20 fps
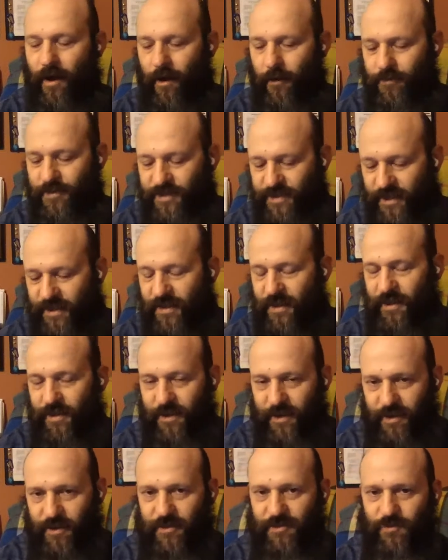seeking
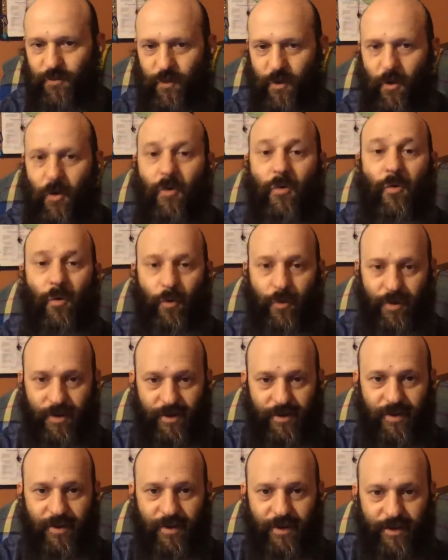his will
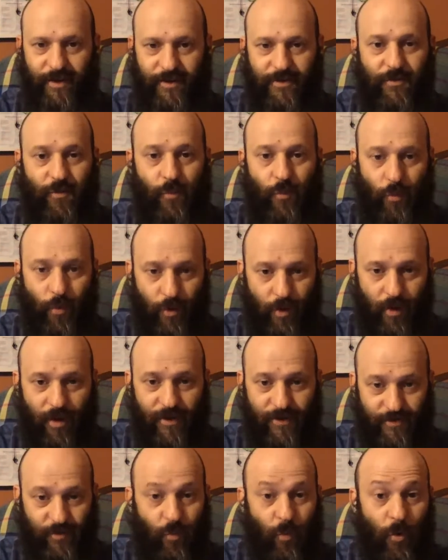according to
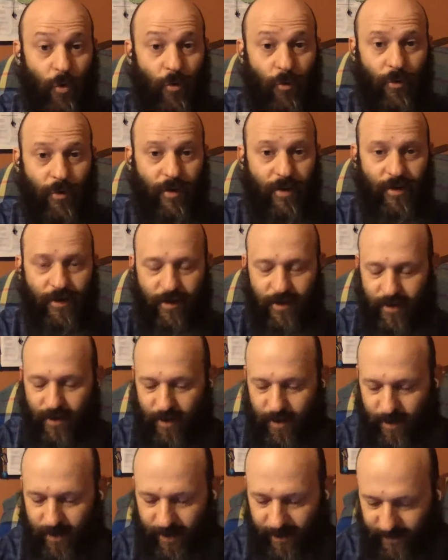his word.
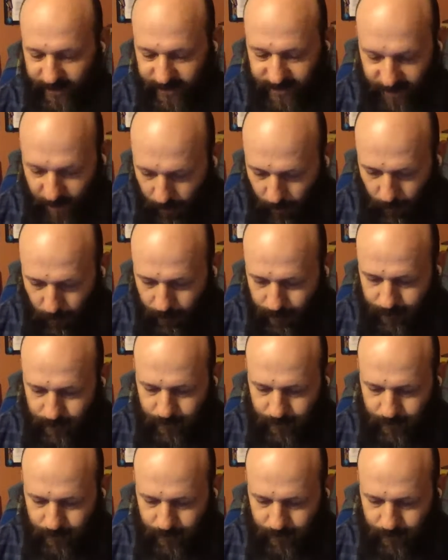And so